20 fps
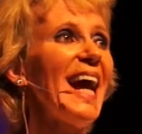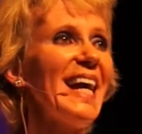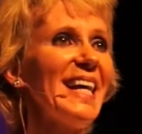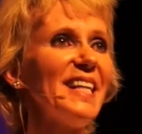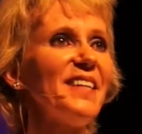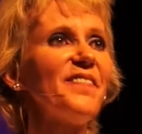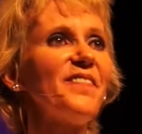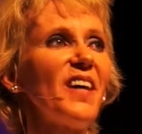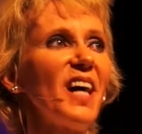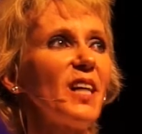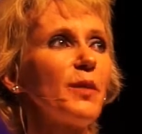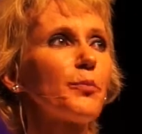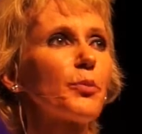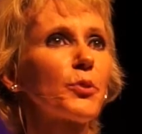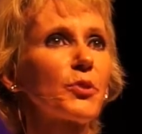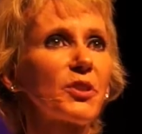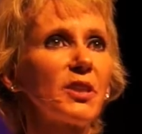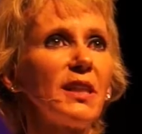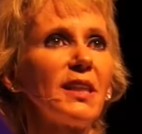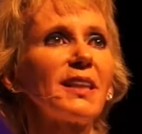
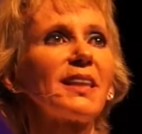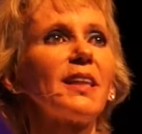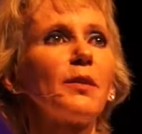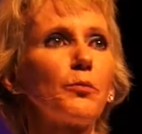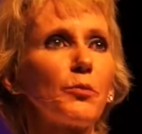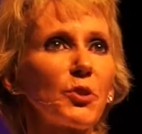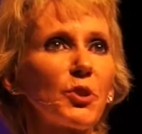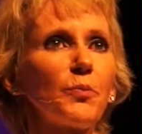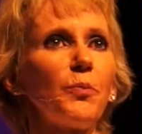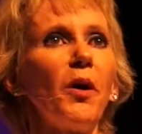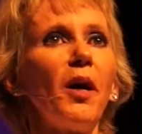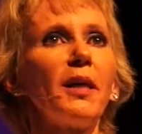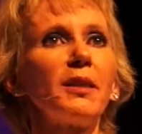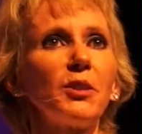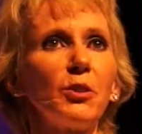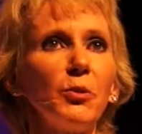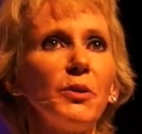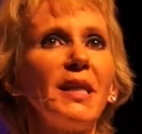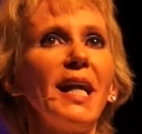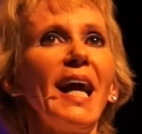85% can
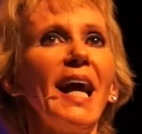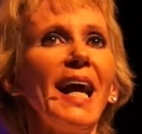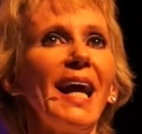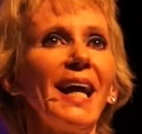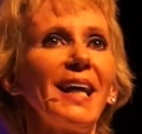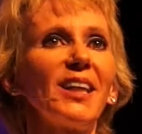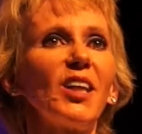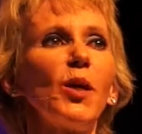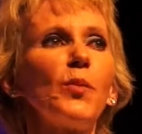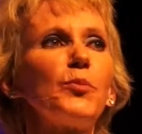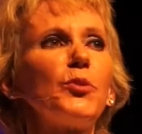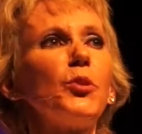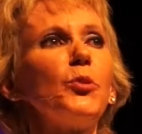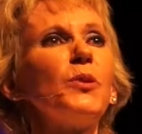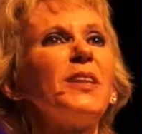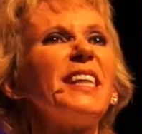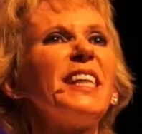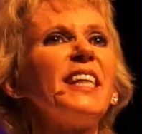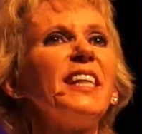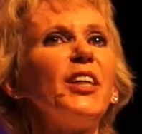respond to an ad up to
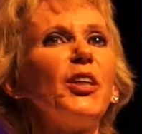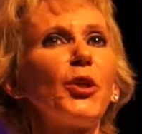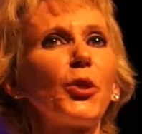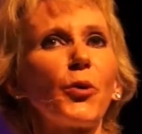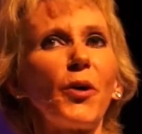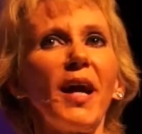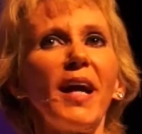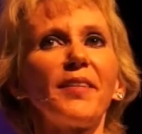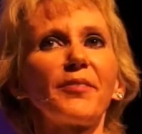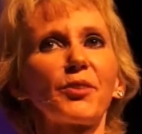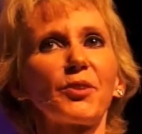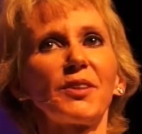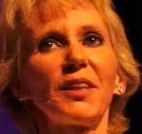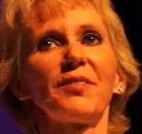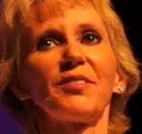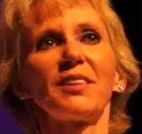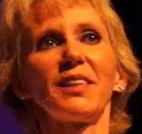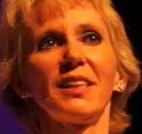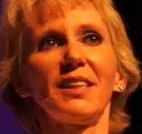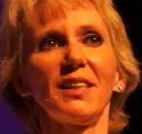a year after
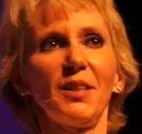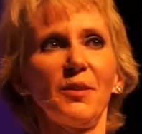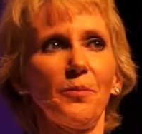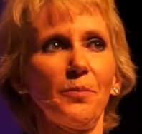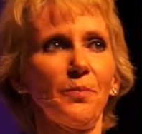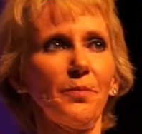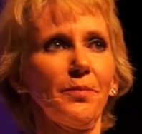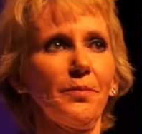they've seen it.